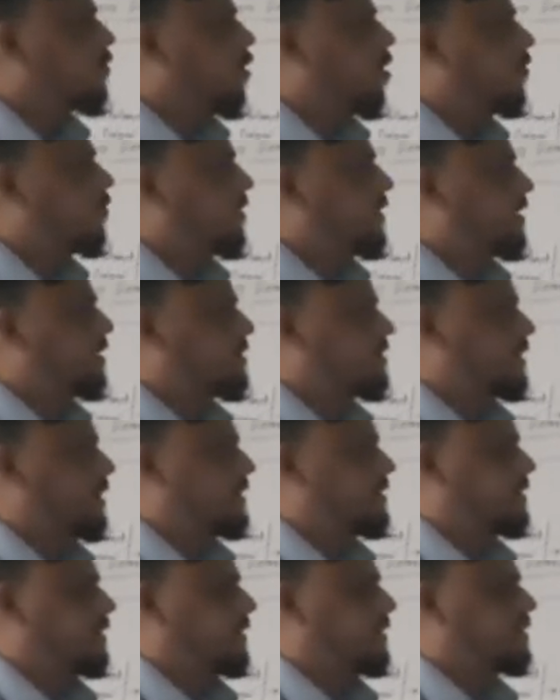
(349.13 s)
of an
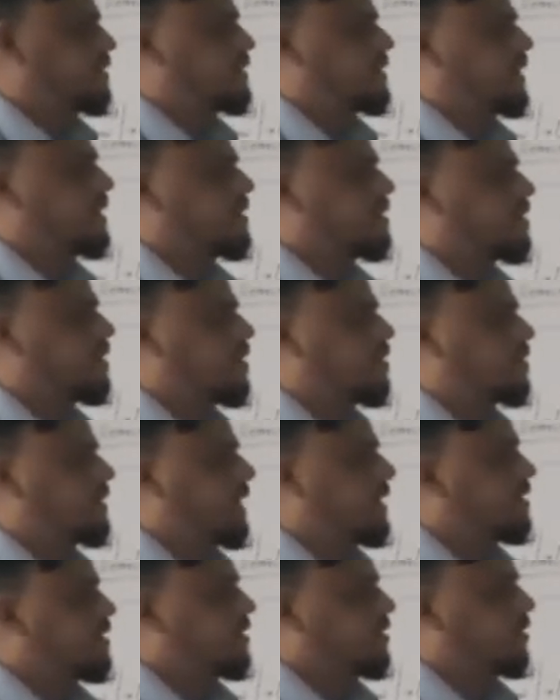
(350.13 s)
asset is
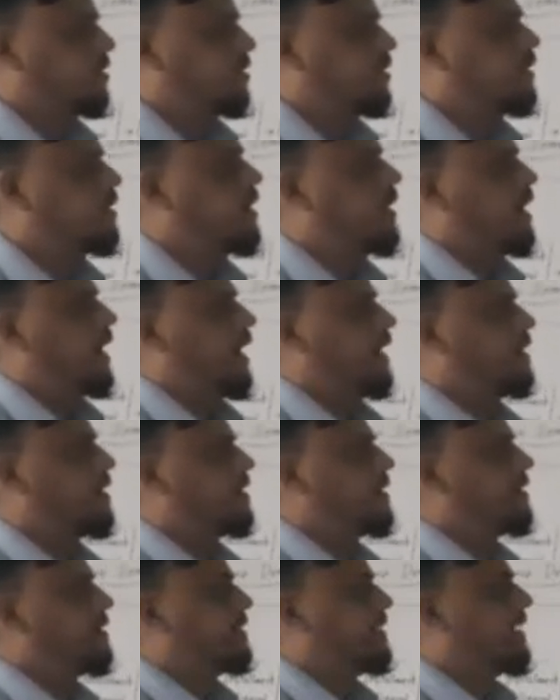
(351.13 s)
10 years, and
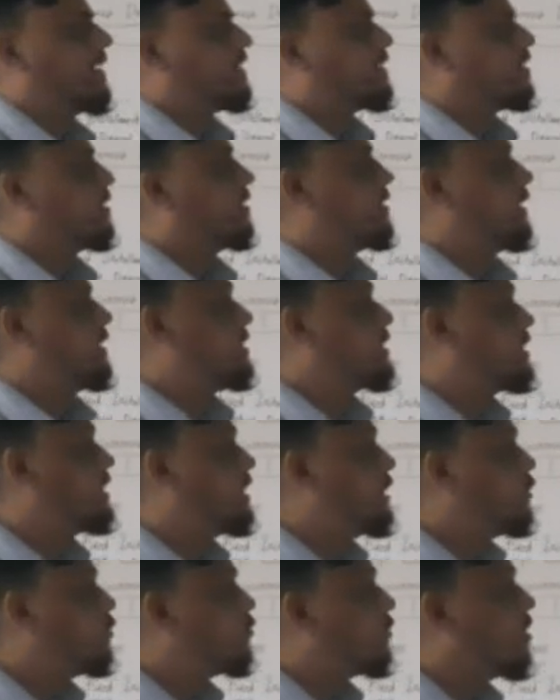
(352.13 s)
the net
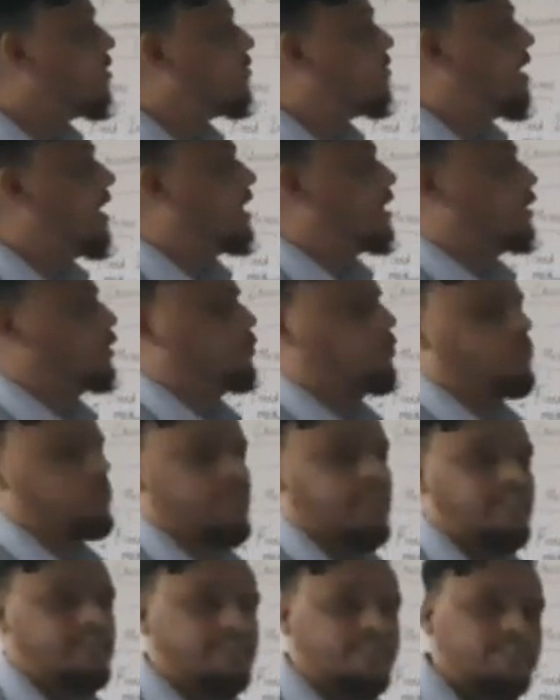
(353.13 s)
residual value
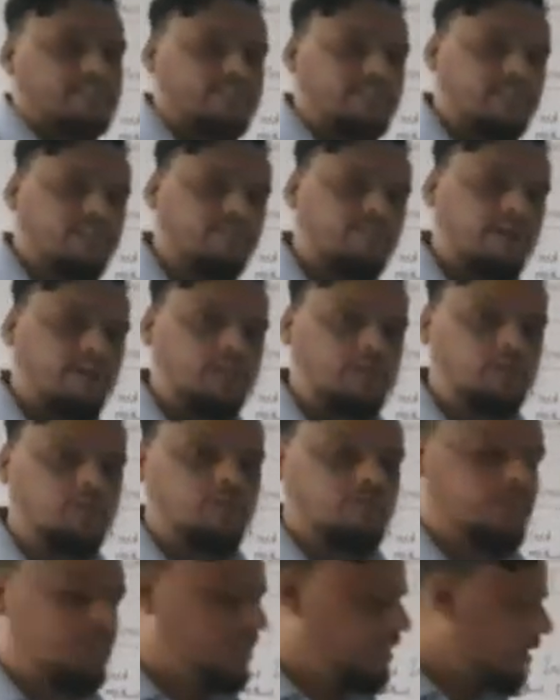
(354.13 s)

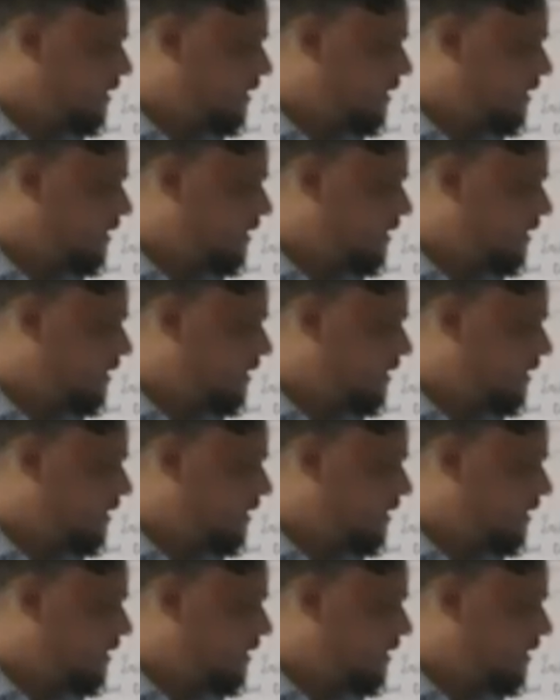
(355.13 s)
means